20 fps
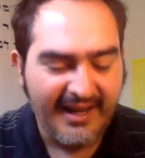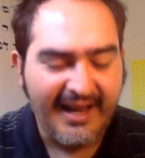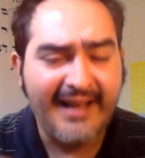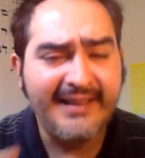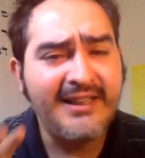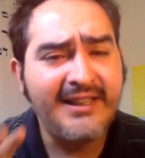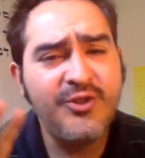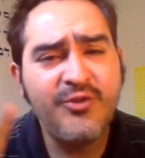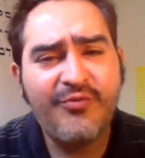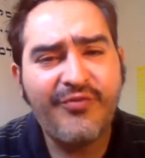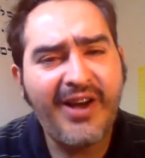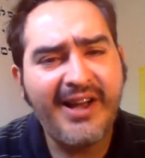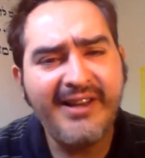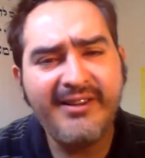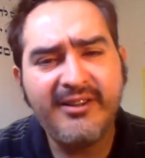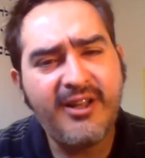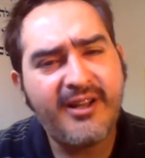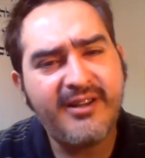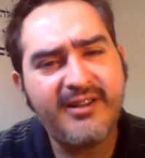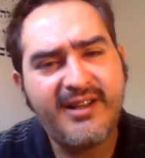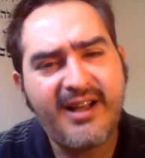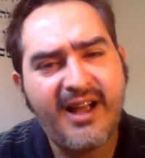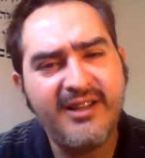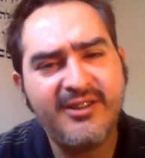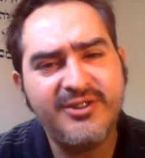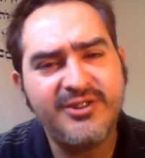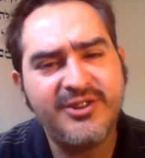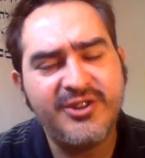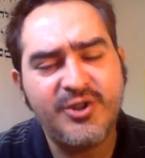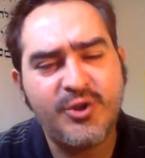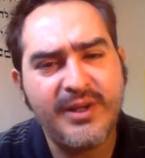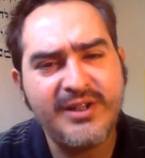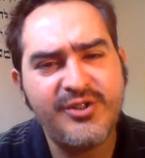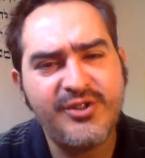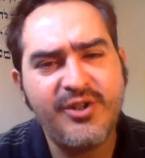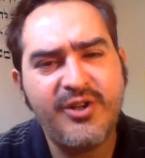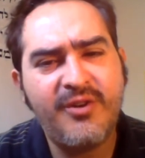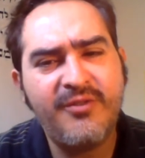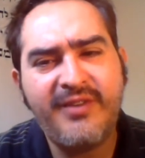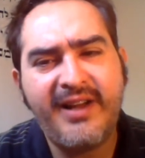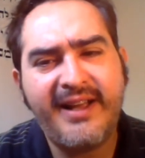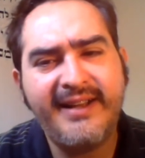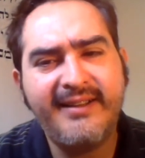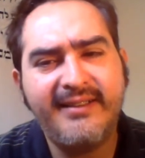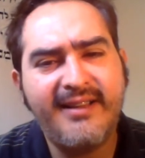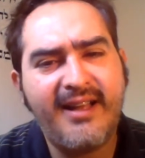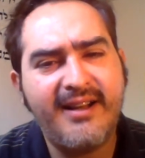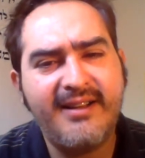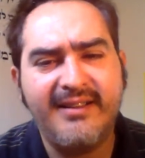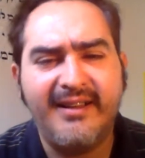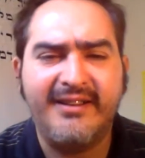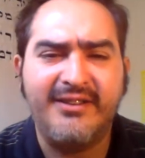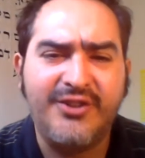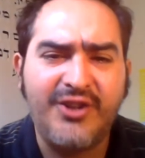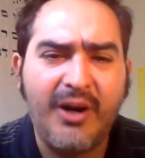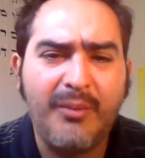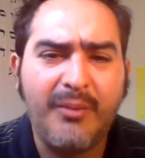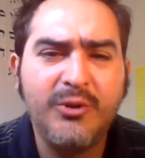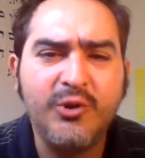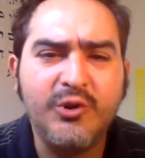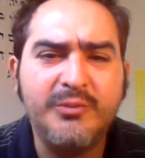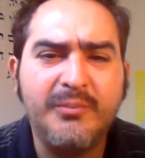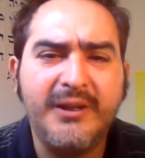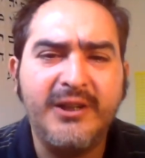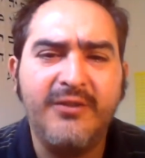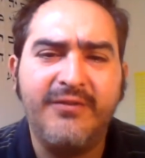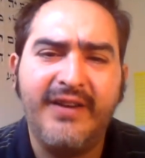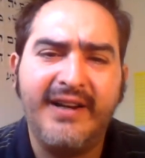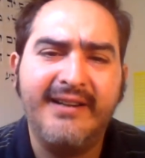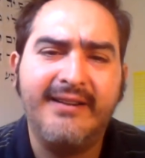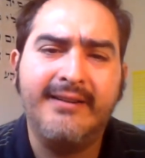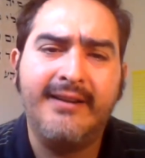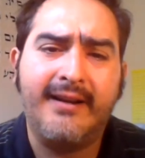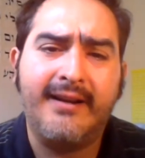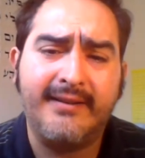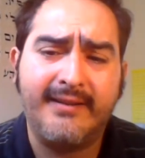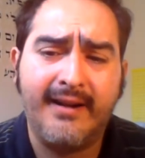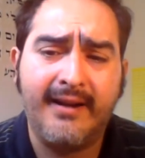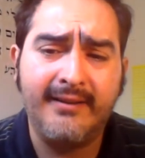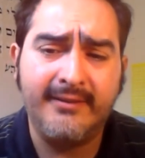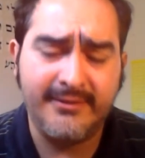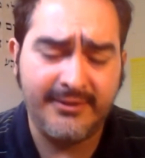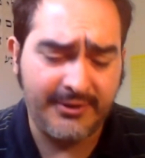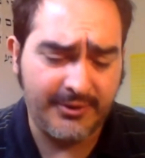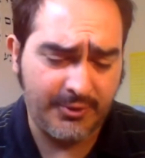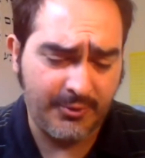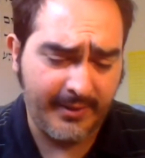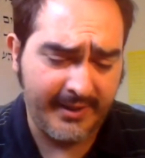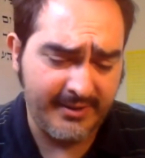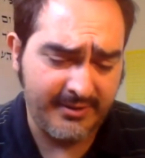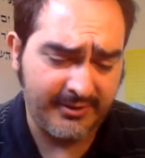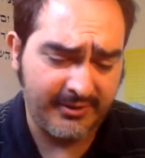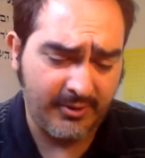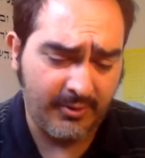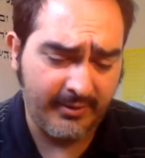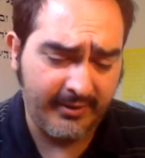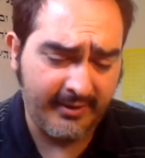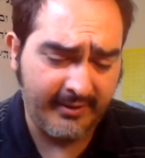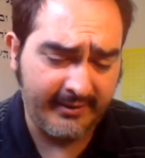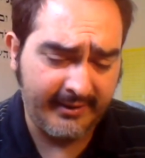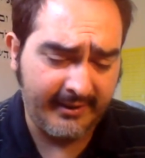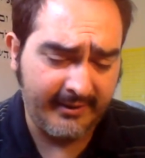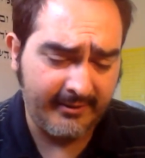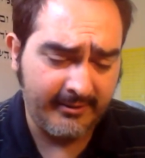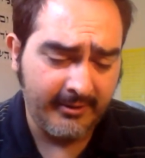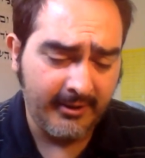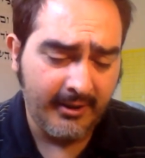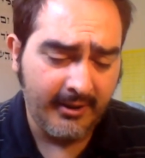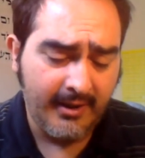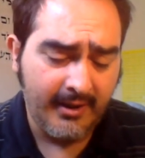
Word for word: And then you find a lot of color situations. You don't find a lot of like doubles, but you find a lot of color situations going on here.